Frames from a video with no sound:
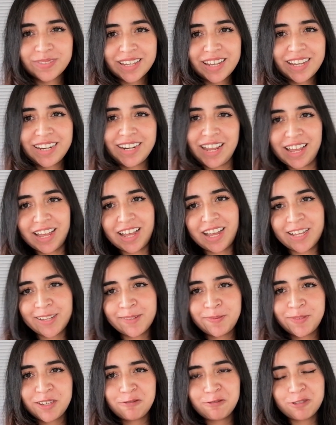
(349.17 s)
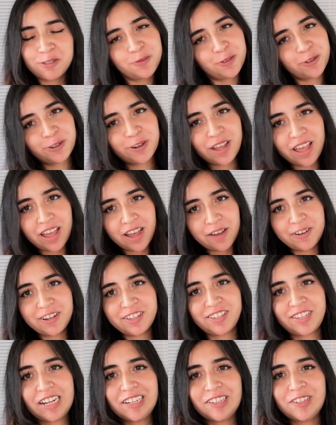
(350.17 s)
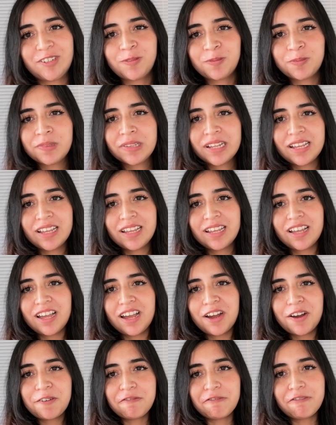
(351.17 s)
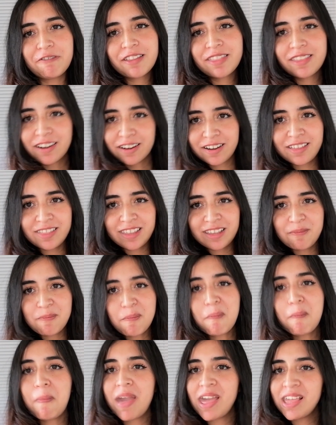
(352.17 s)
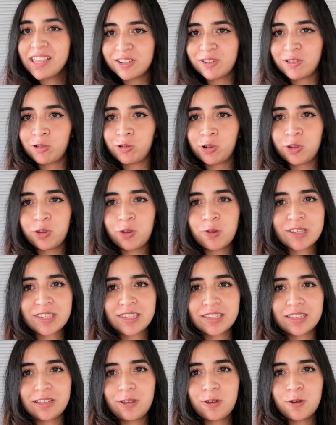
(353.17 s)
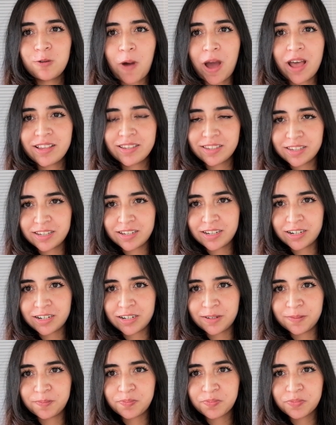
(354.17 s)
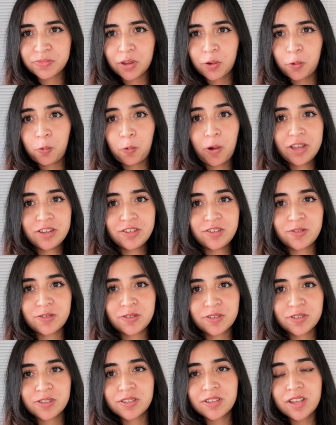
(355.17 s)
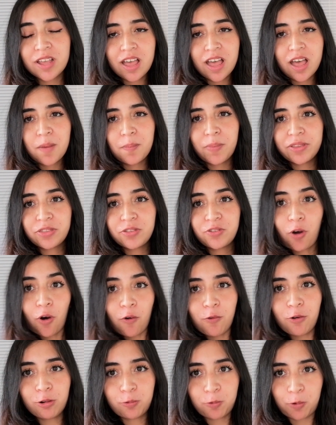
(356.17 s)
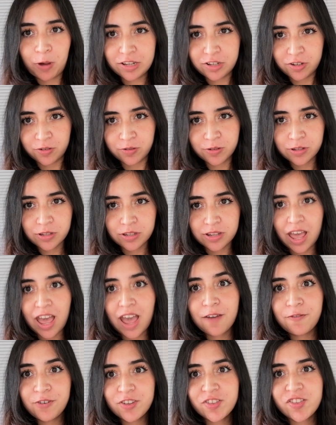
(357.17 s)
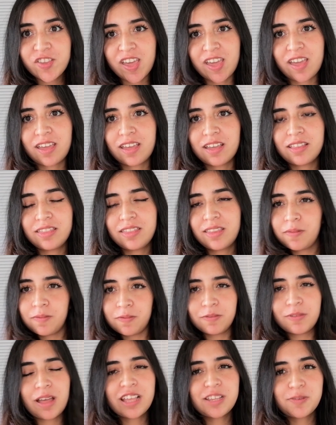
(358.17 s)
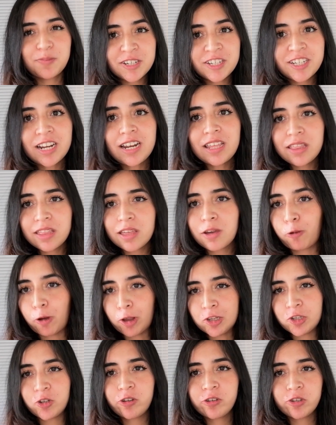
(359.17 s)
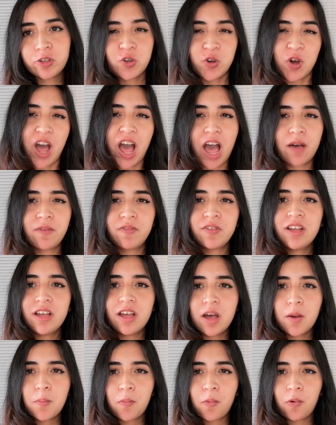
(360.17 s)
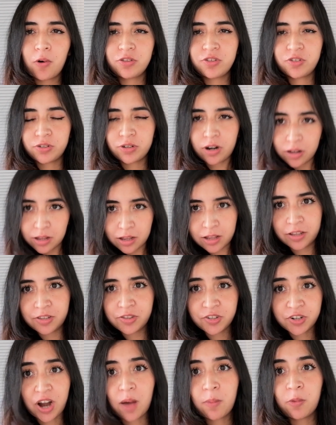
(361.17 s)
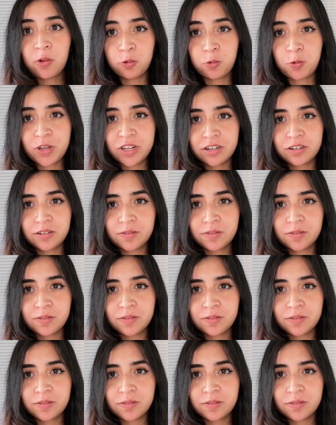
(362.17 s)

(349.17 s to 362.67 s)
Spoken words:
and I have tips for every section. For the reading, make sure you answer questions, but TOEFL questions every day, especially the questions you have more trouble with.